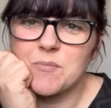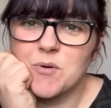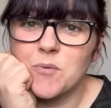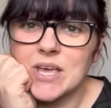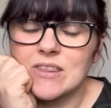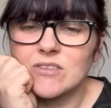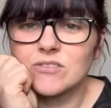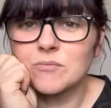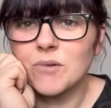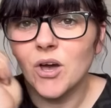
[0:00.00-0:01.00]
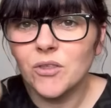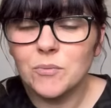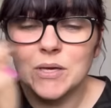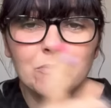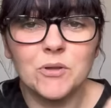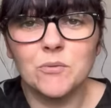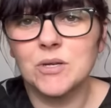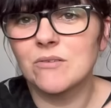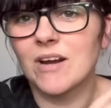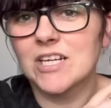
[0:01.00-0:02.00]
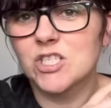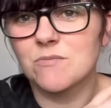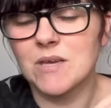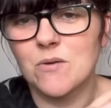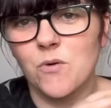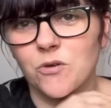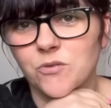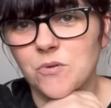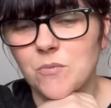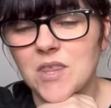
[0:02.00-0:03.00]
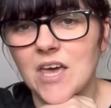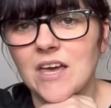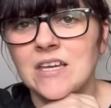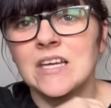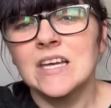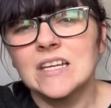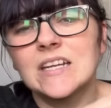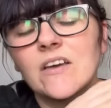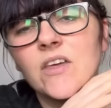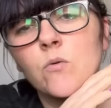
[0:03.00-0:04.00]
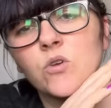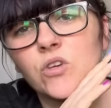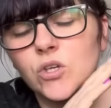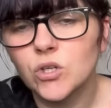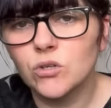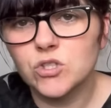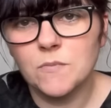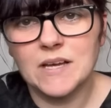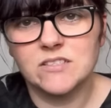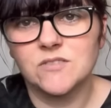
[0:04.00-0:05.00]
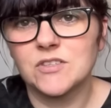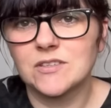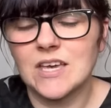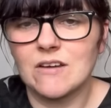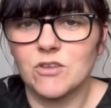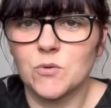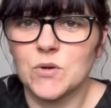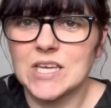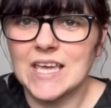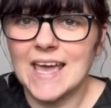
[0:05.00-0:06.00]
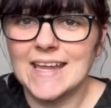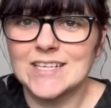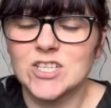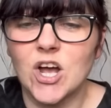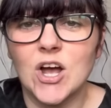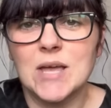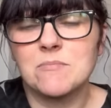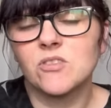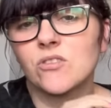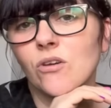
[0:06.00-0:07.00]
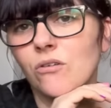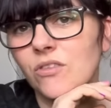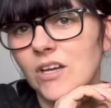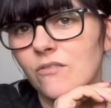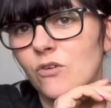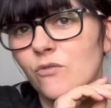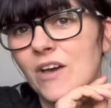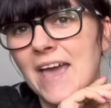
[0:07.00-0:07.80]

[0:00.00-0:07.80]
with some other people that we'd arranged to meet whilst we were there. Now, there was a huge amount of us there at the weekend. I am so thankful for